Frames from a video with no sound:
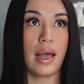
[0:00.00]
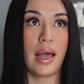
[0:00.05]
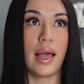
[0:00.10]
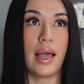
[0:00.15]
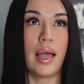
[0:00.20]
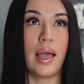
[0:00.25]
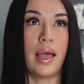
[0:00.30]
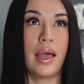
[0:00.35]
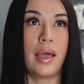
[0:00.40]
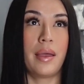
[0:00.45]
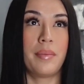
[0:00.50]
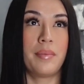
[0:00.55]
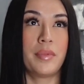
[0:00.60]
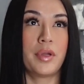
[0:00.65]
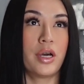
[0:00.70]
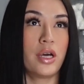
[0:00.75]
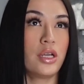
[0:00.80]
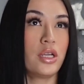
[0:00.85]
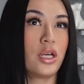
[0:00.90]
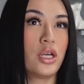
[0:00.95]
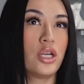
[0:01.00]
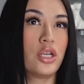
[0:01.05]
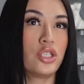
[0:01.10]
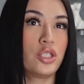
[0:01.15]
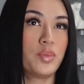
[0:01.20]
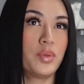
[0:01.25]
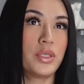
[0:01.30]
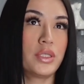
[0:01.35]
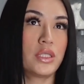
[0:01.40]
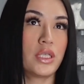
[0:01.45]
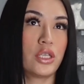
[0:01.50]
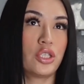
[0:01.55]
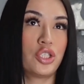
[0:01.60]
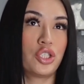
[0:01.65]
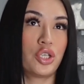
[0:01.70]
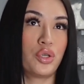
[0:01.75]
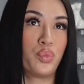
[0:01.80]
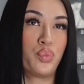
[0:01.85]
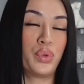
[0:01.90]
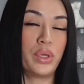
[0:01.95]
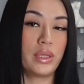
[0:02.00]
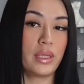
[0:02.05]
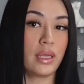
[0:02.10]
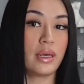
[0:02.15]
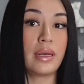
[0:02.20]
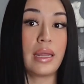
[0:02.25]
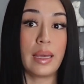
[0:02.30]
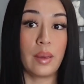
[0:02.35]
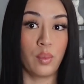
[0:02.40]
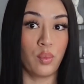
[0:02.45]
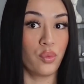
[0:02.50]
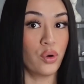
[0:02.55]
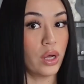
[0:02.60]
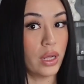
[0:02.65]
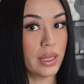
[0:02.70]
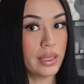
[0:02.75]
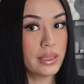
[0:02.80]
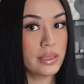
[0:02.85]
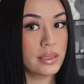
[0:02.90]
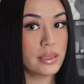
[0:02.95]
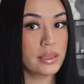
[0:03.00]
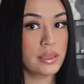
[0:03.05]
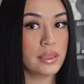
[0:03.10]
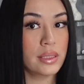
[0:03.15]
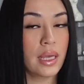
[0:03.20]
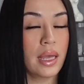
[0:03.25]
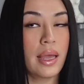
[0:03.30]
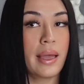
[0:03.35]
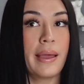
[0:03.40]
I'm not 100% sure what the name was,